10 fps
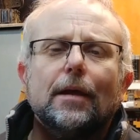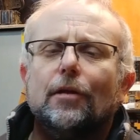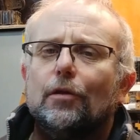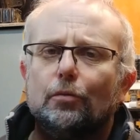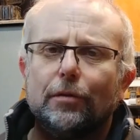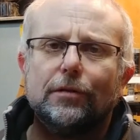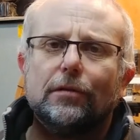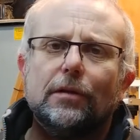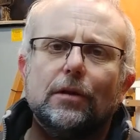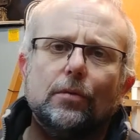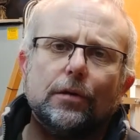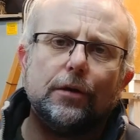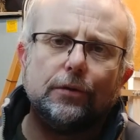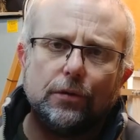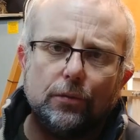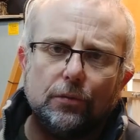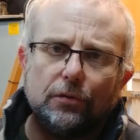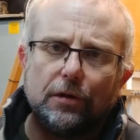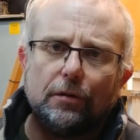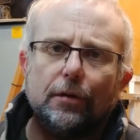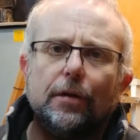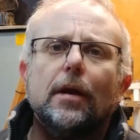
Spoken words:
the rest of the Autozero